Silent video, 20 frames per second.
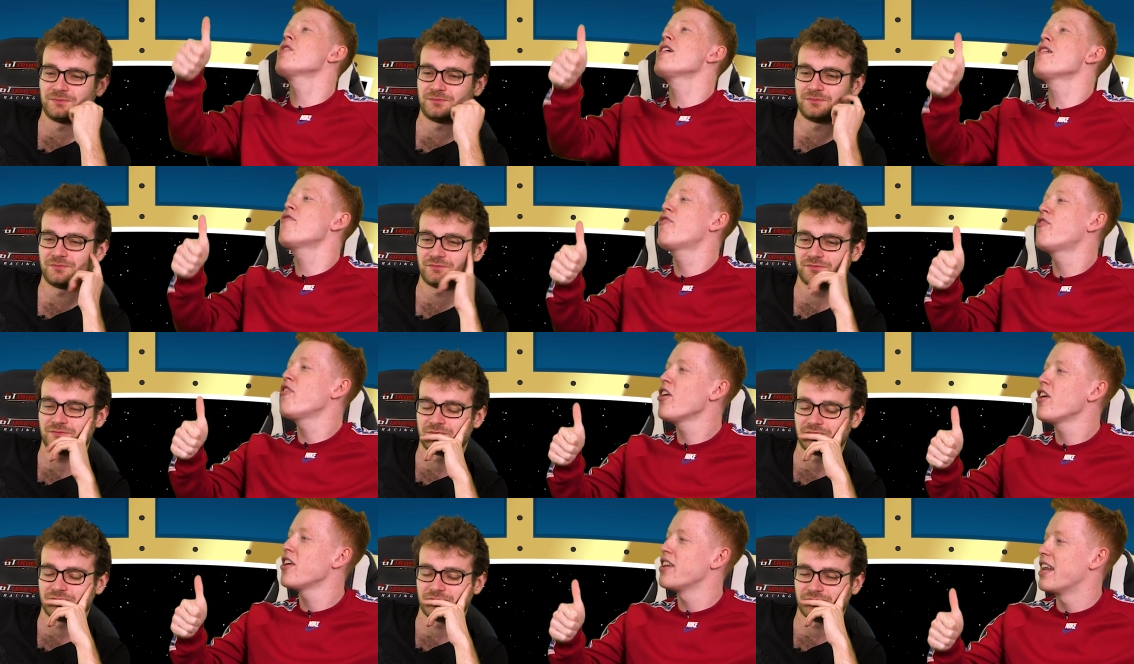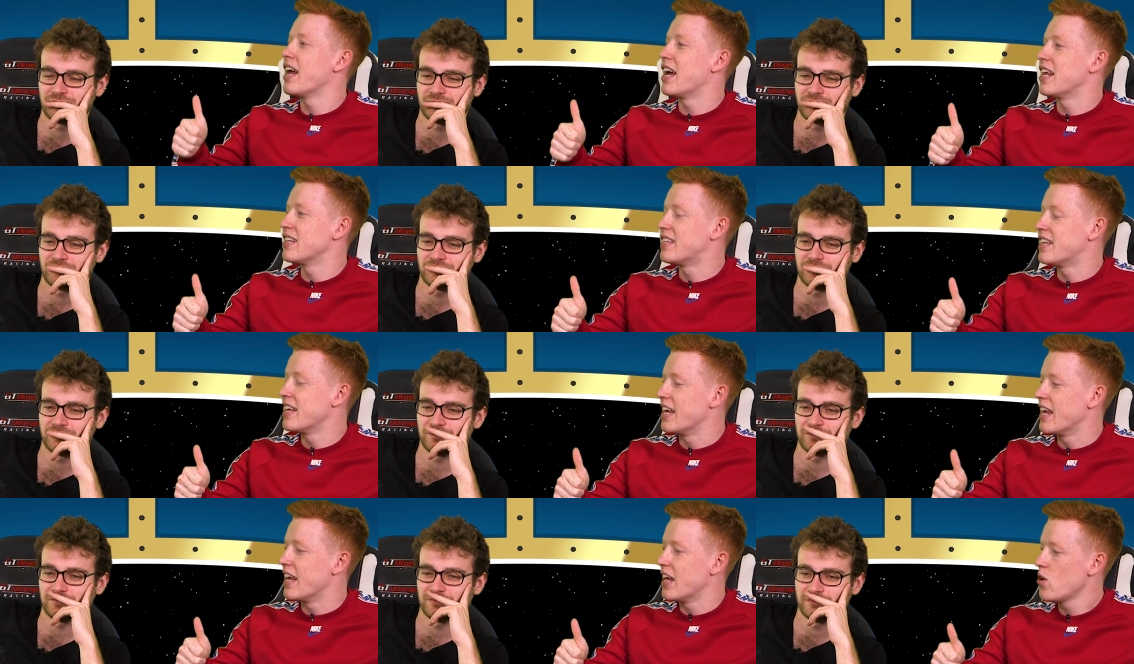Speaker 1: Rio Ferdinand
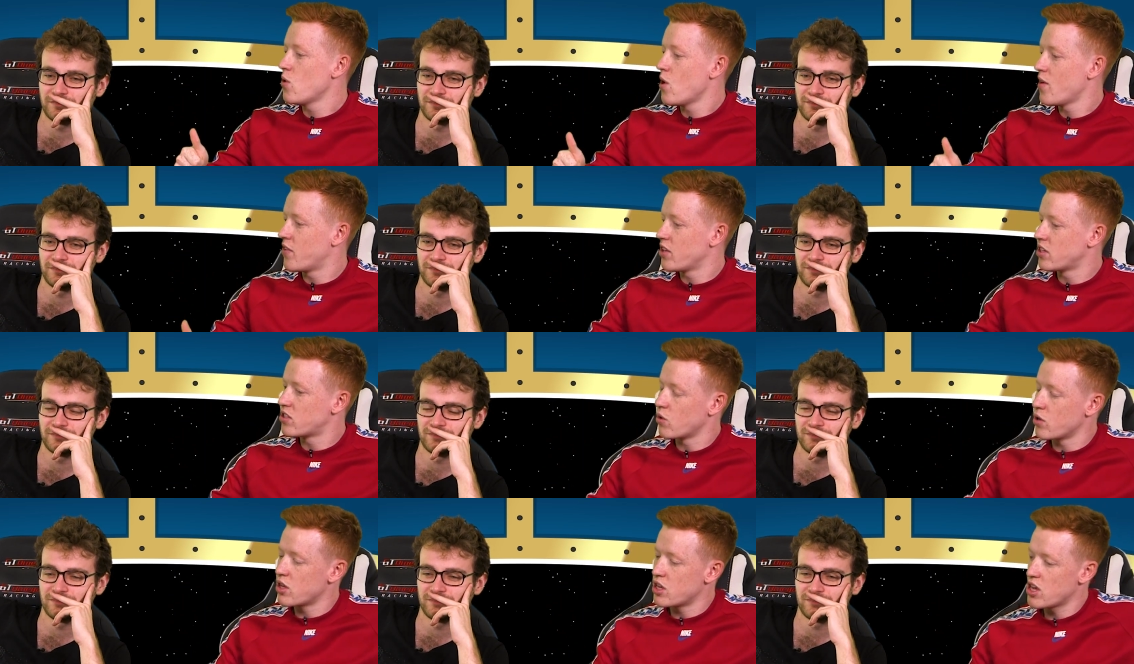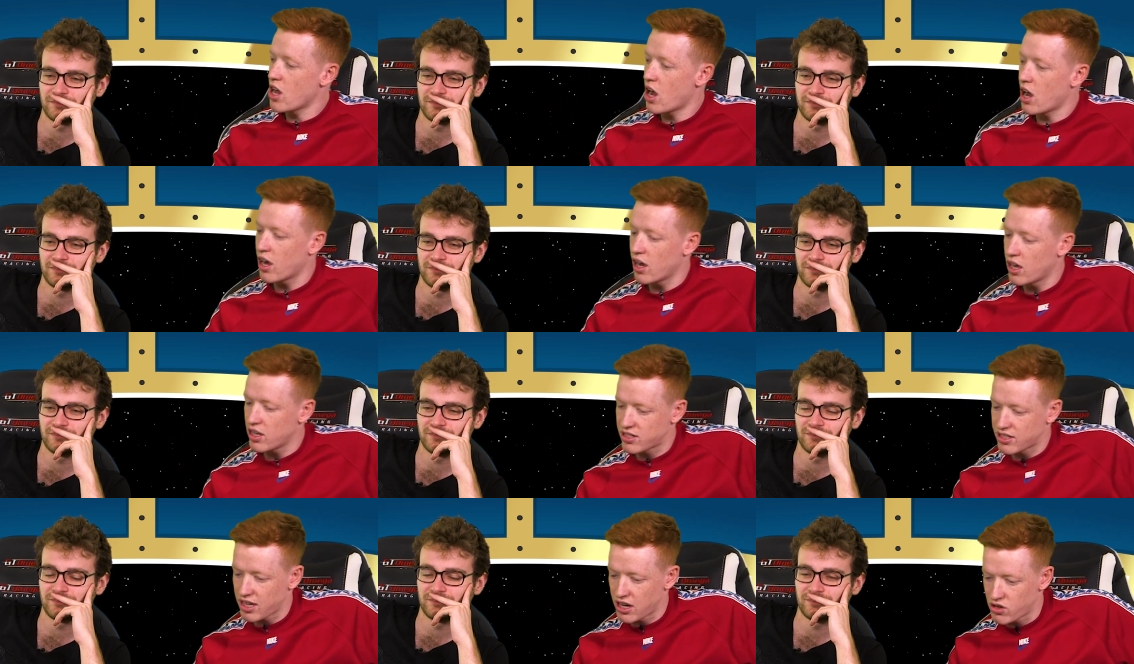here. Whoever
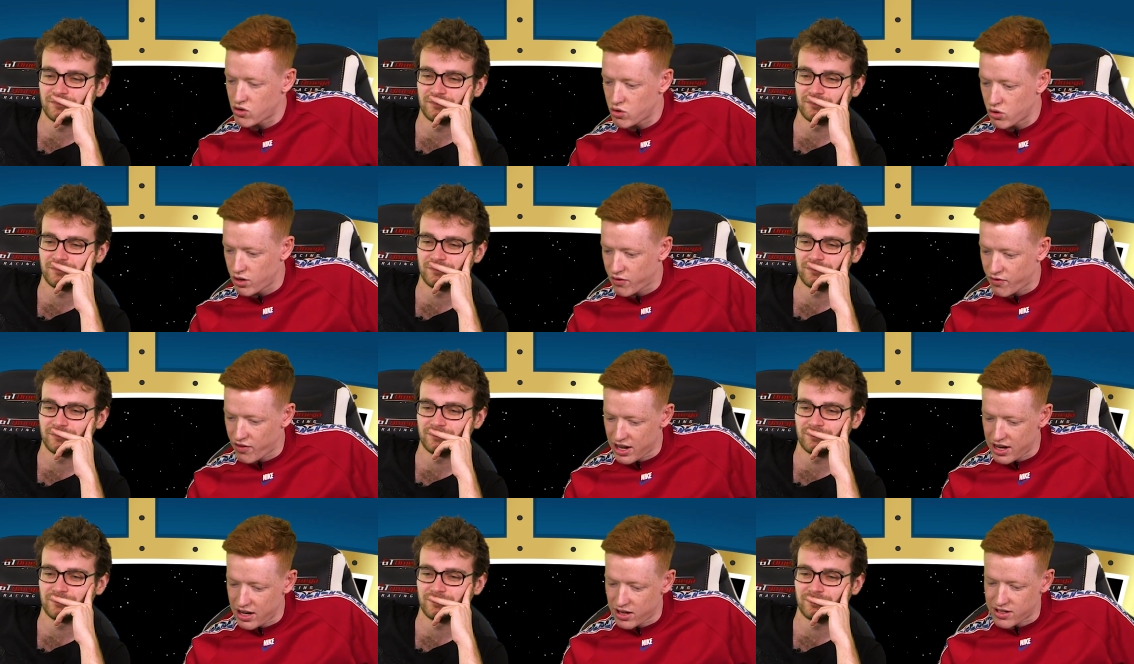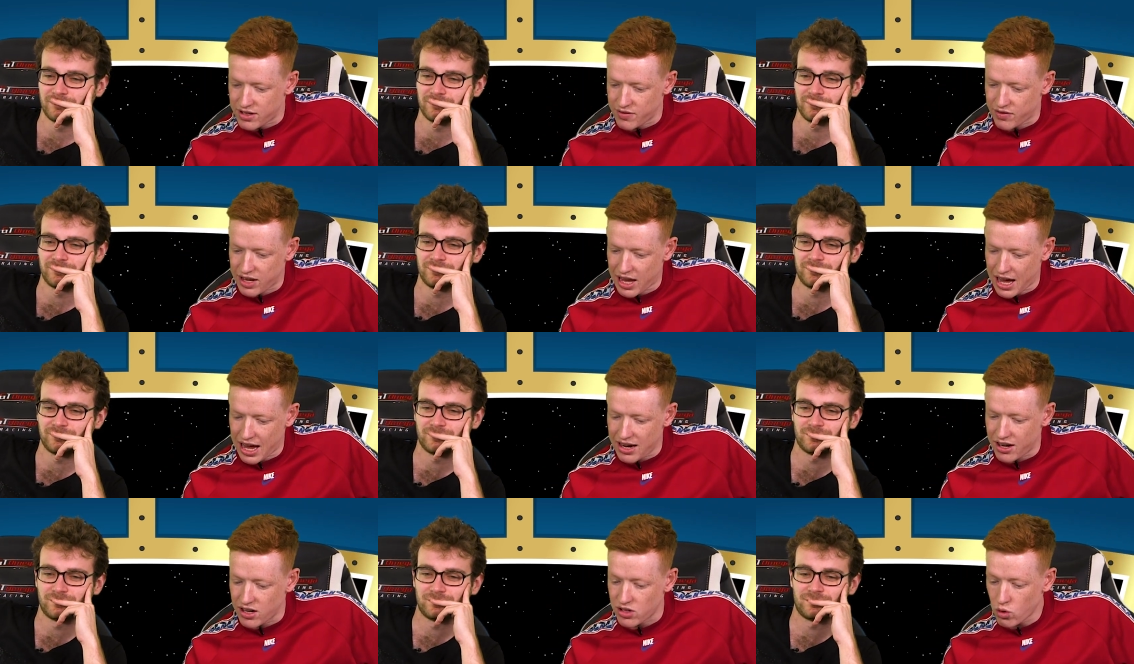young central defensive
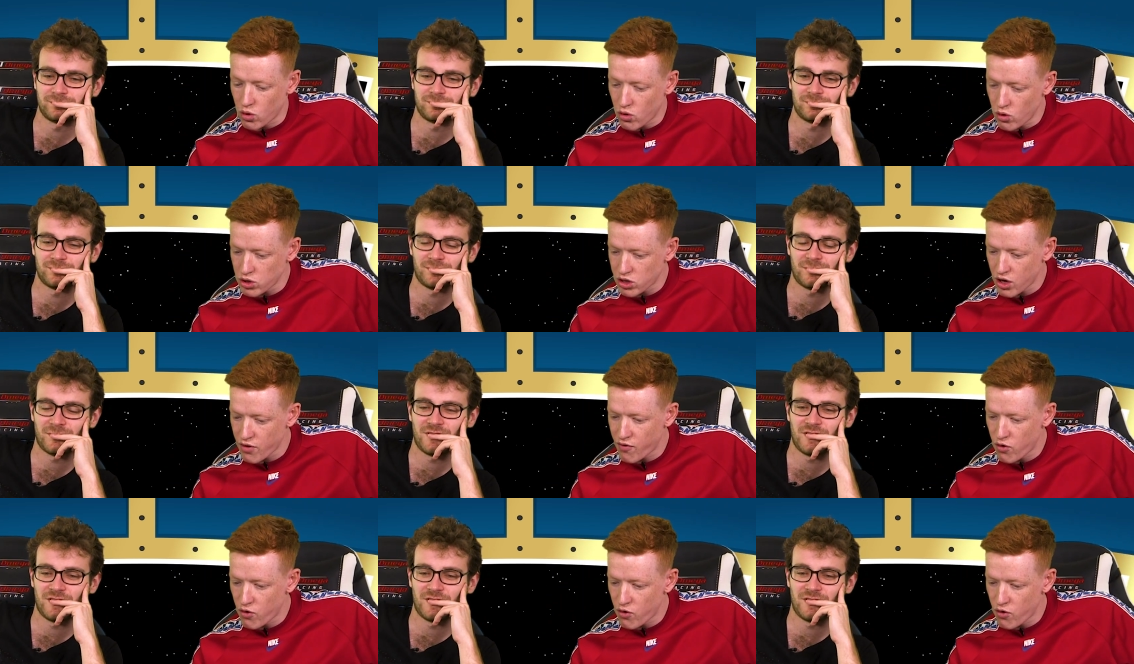candidates, or also